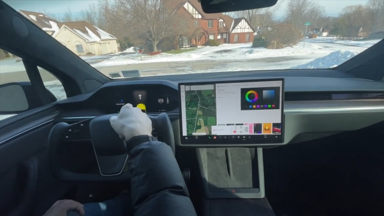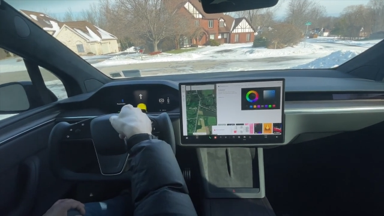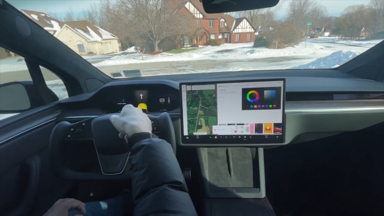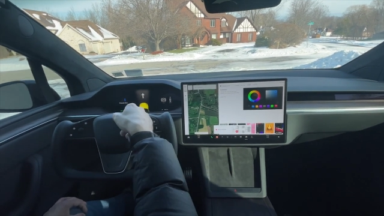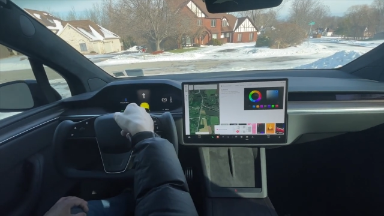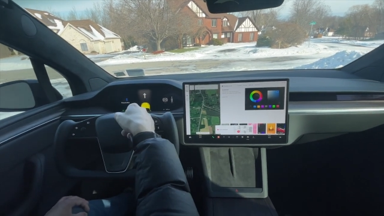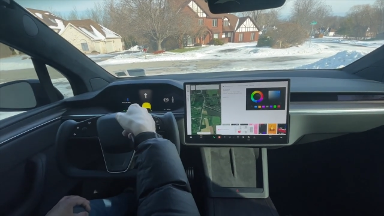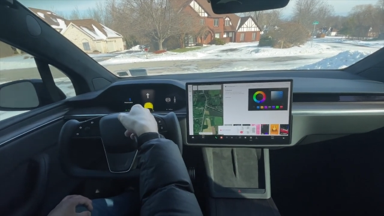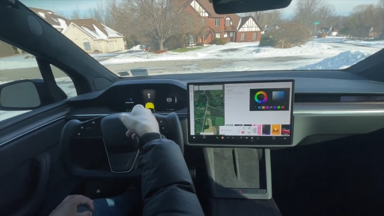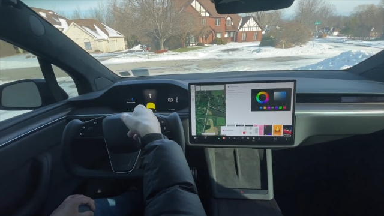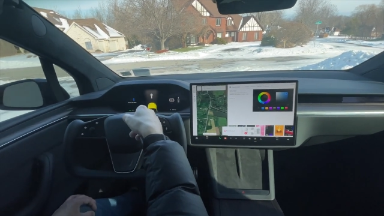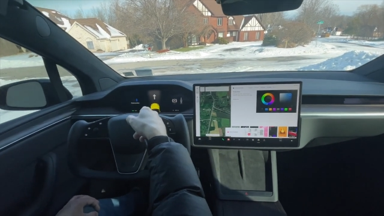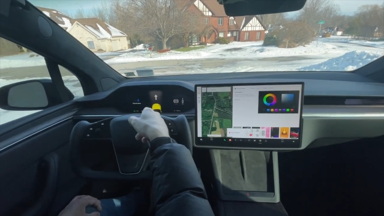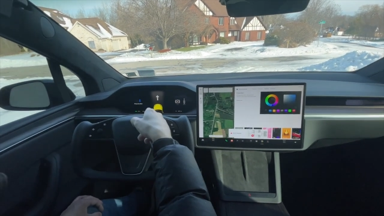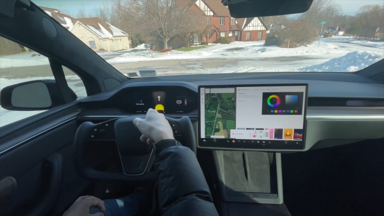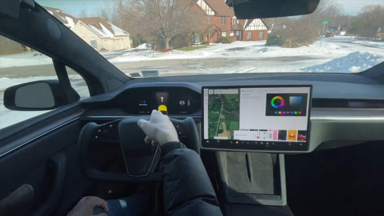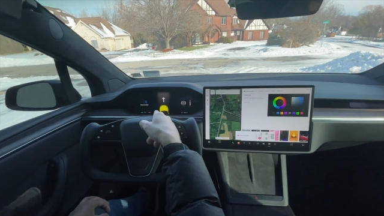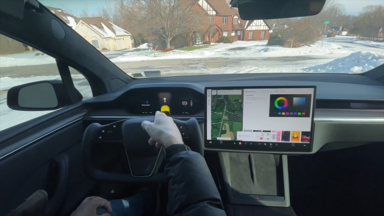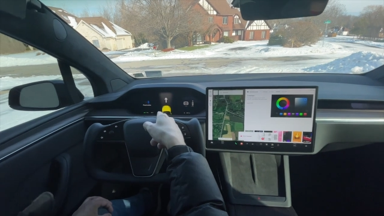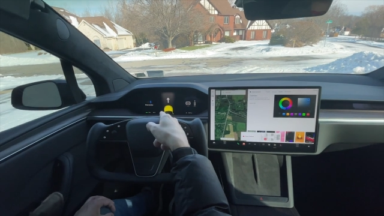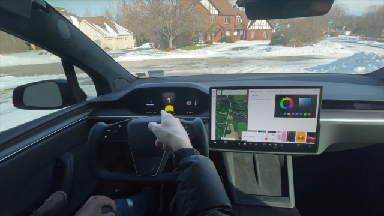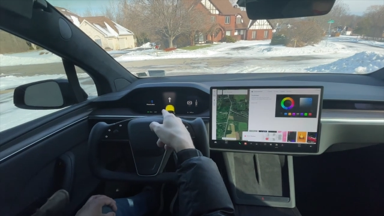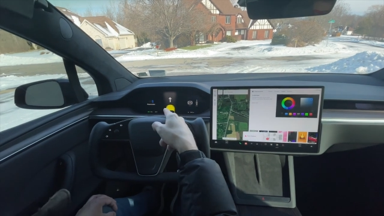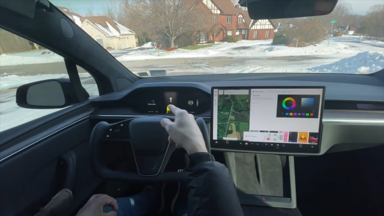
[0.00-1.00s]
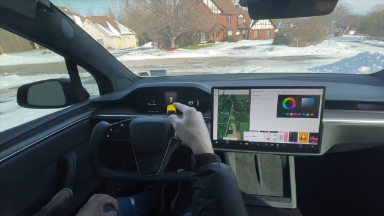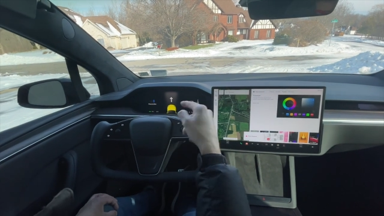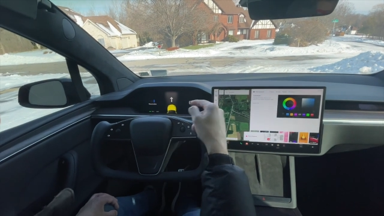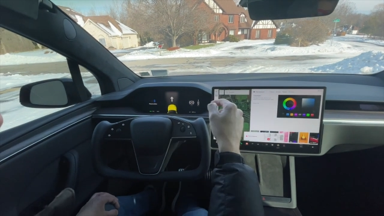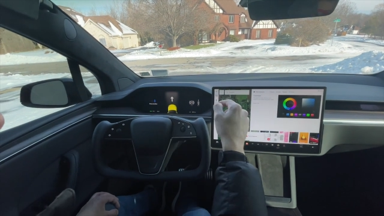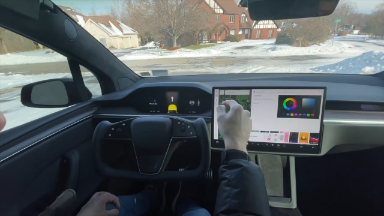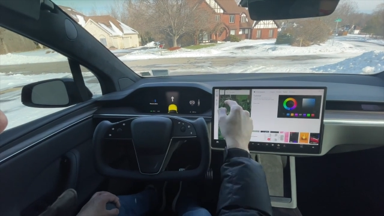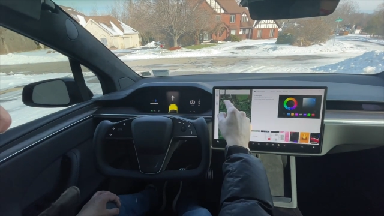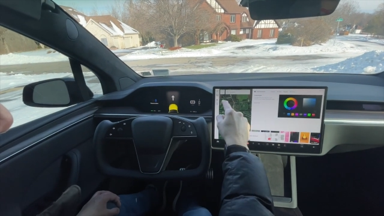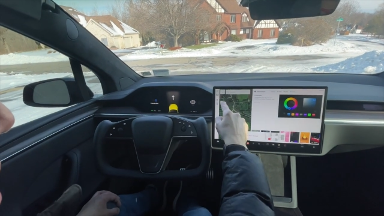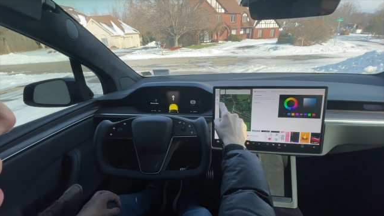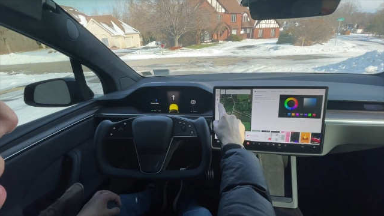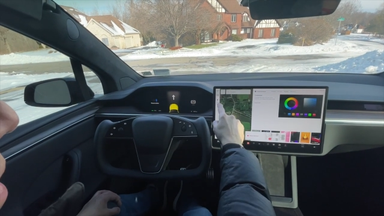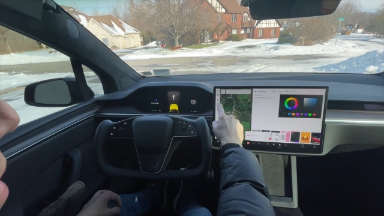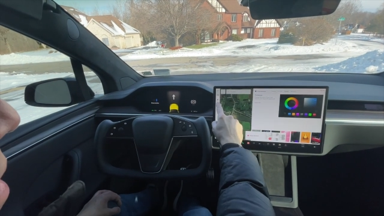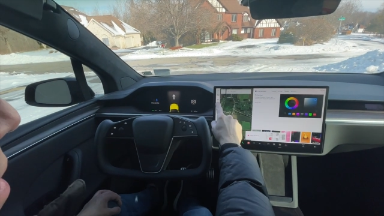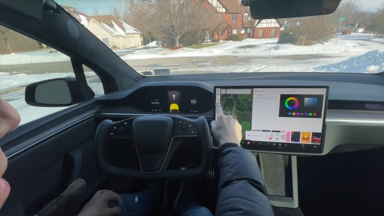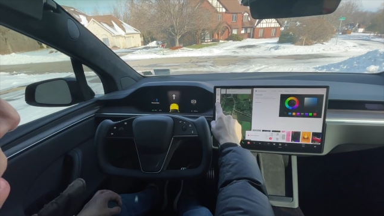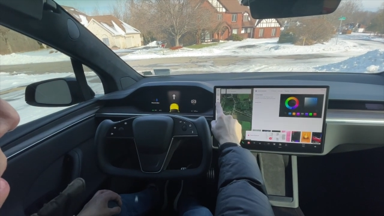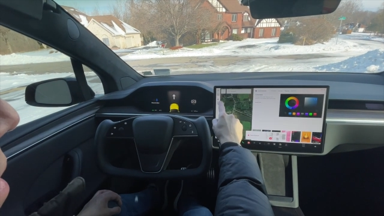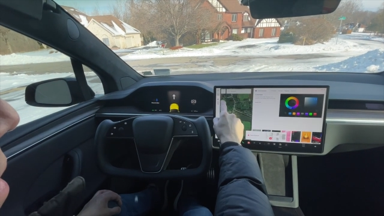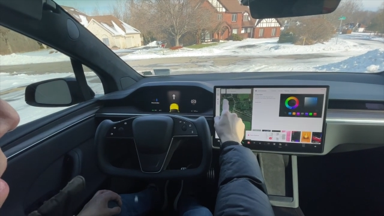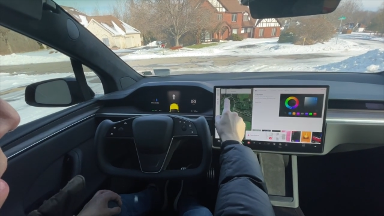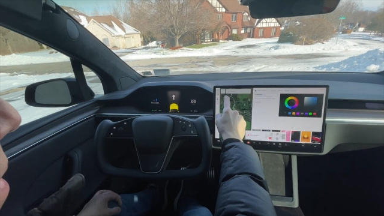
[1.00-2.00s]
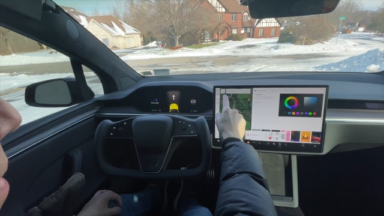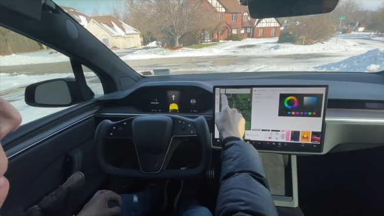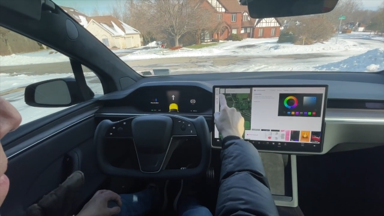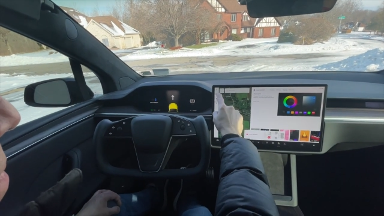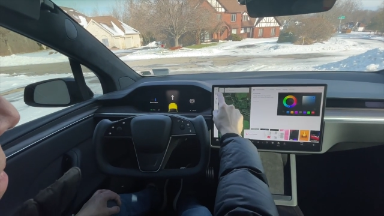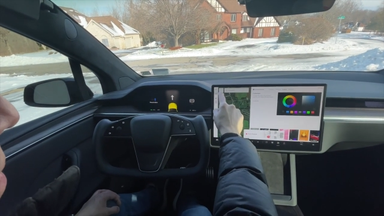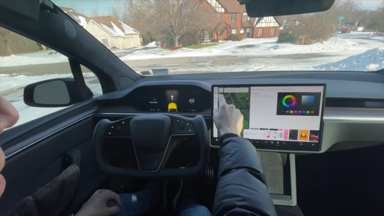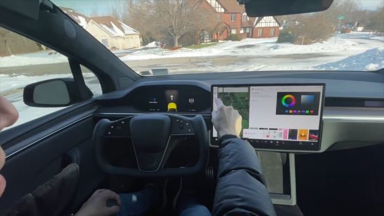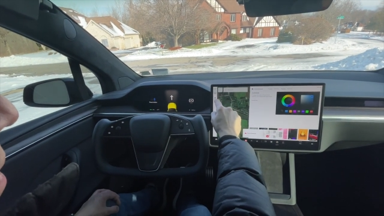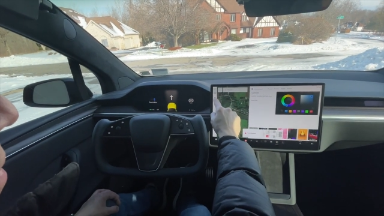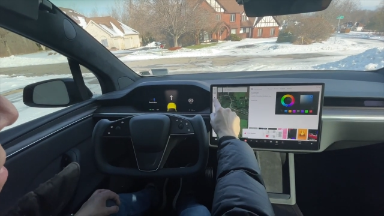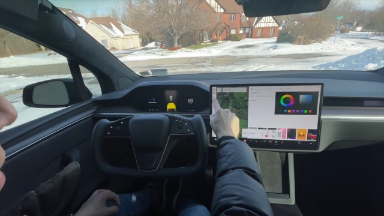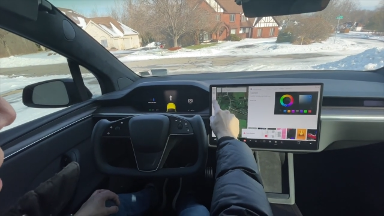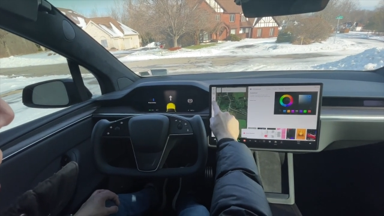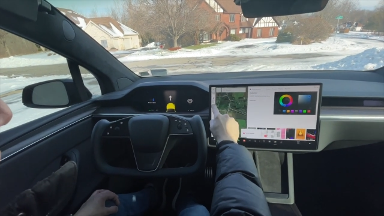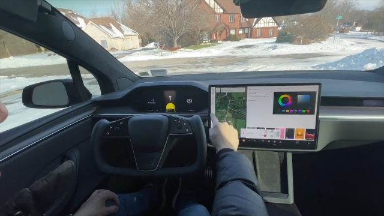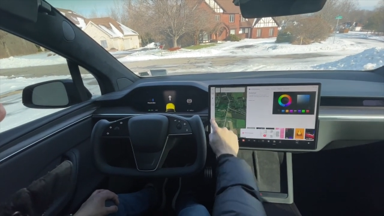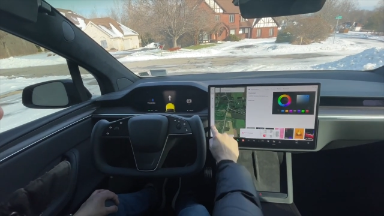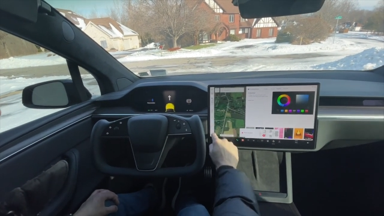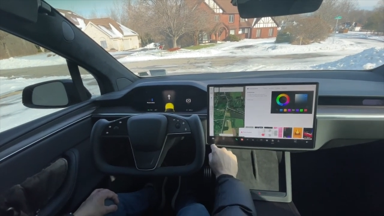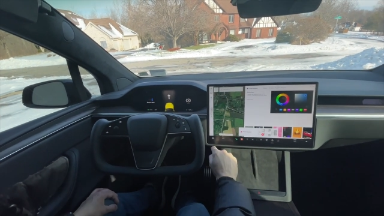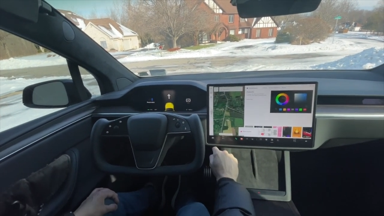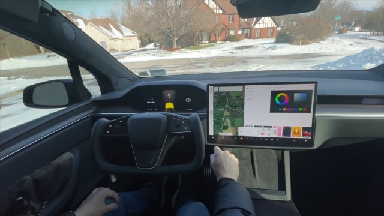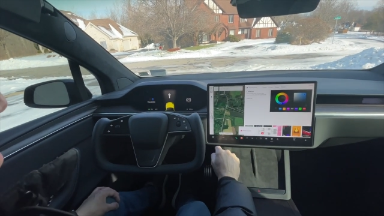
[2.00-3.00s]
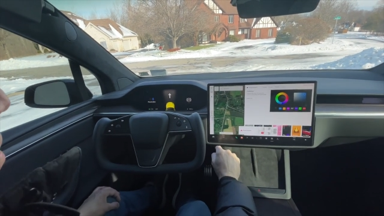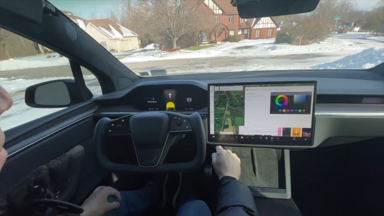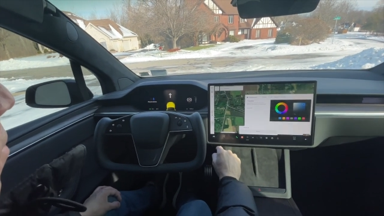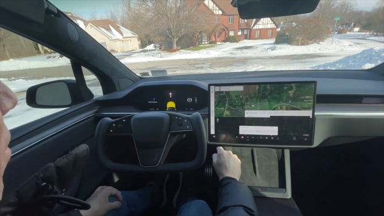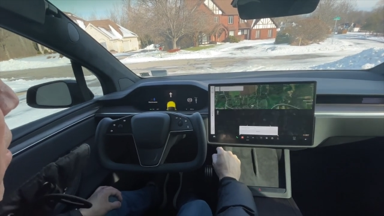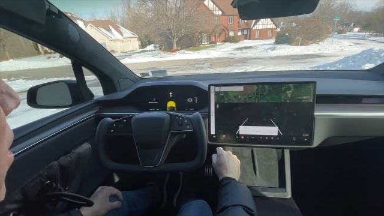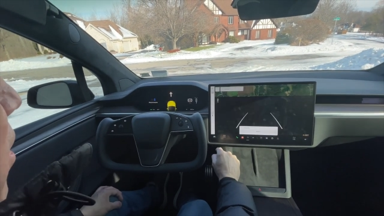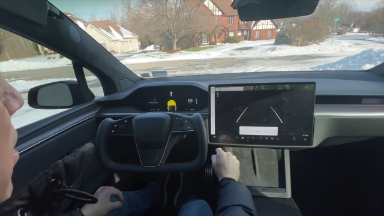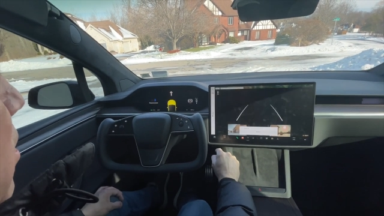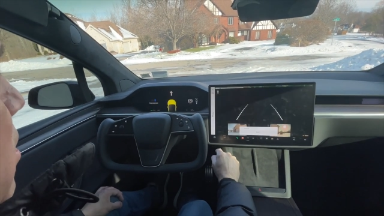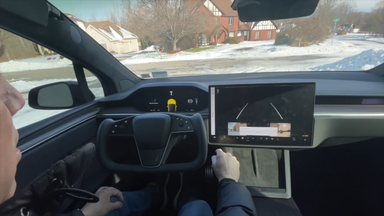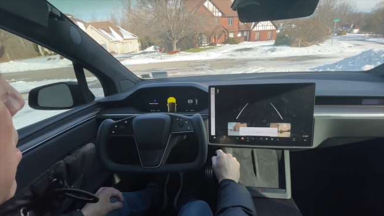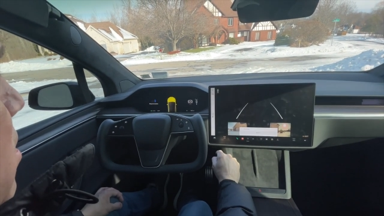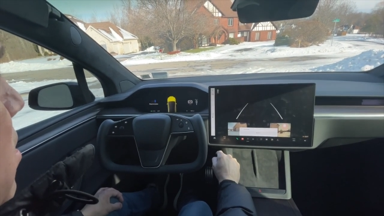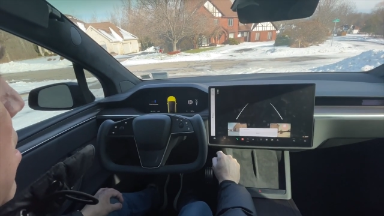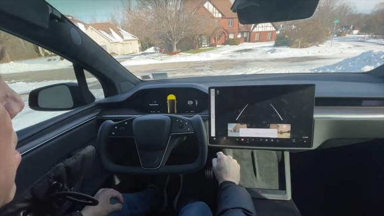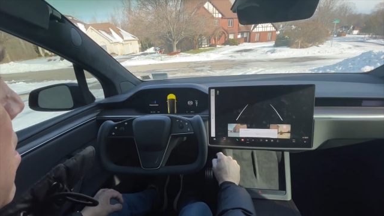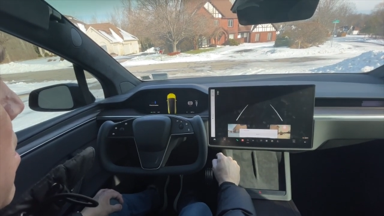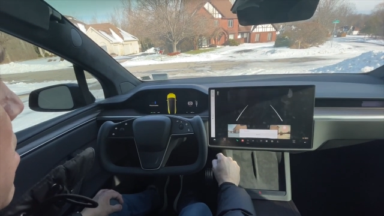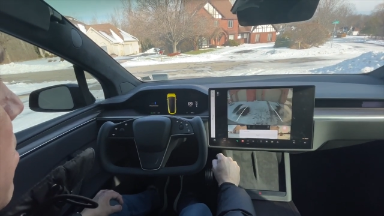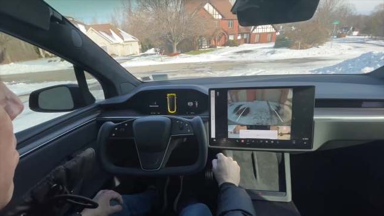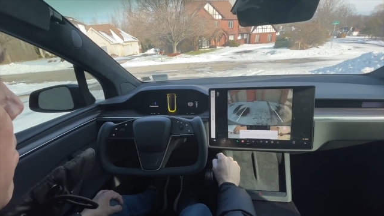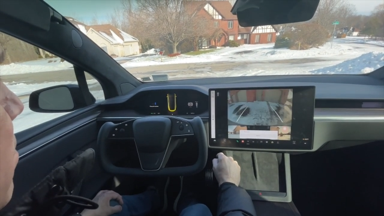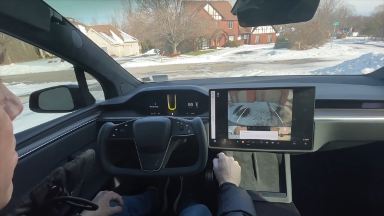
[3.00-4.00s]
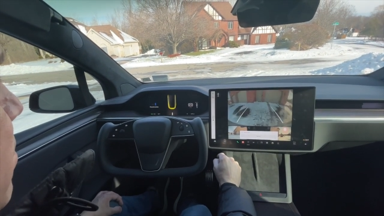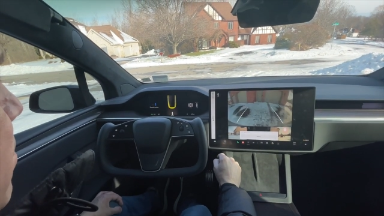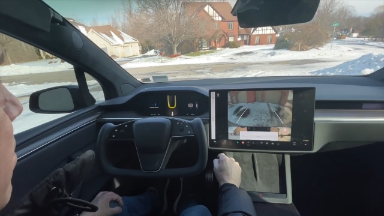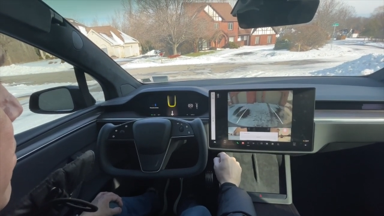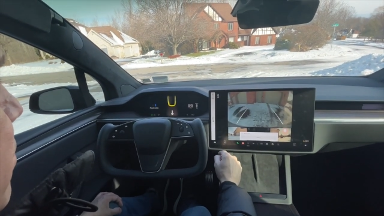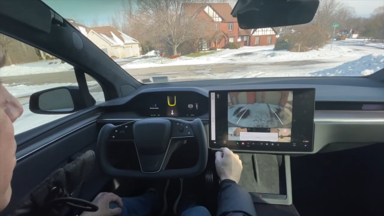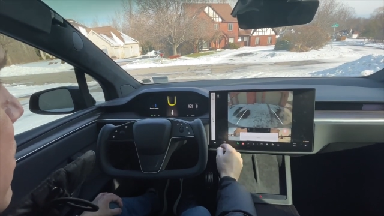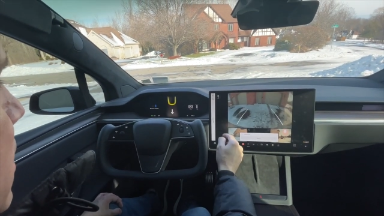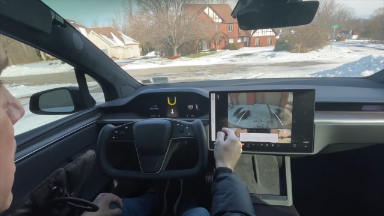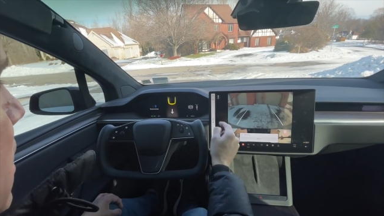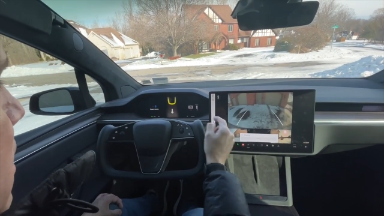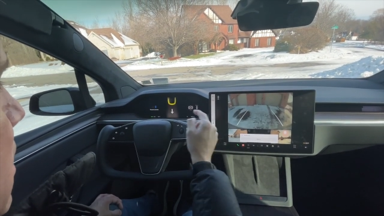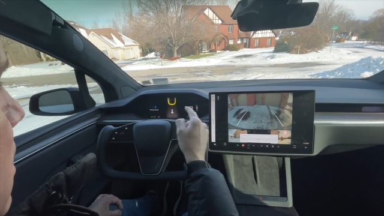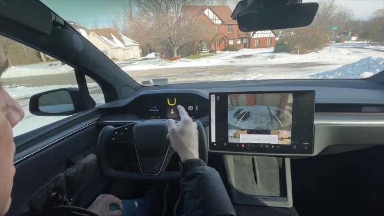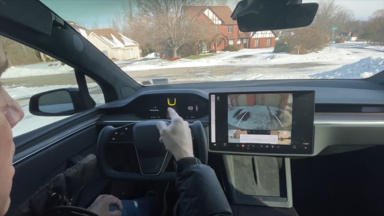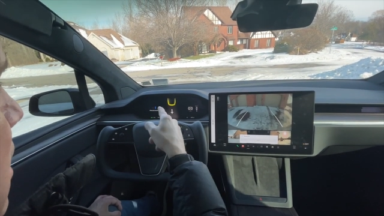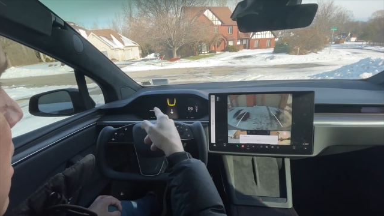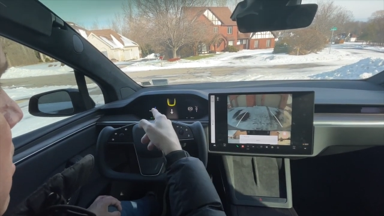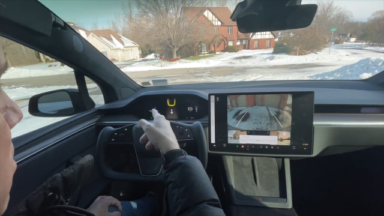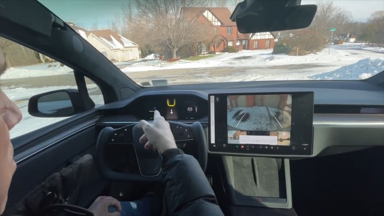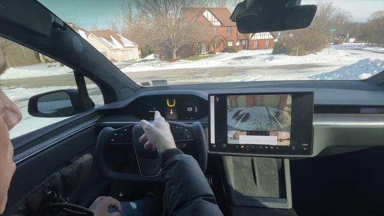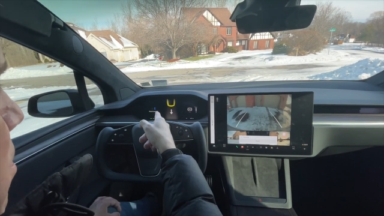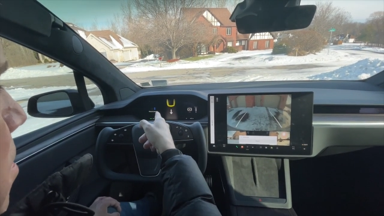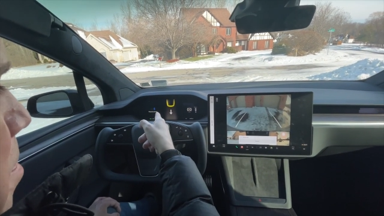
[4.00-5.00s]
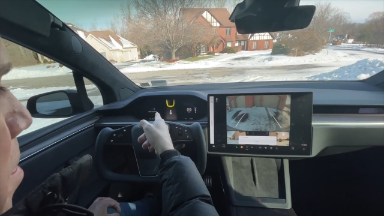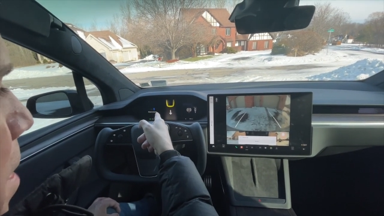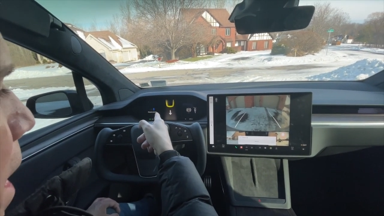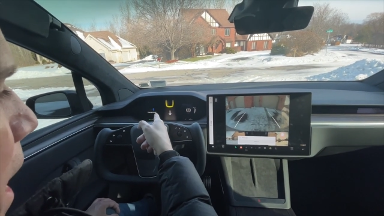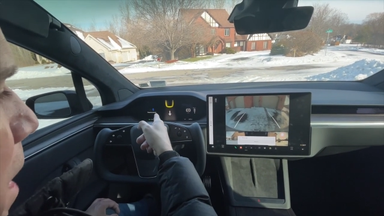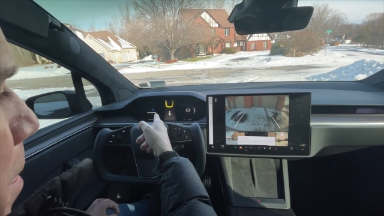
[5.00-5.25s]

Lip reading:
Nobody's mouth can be seen.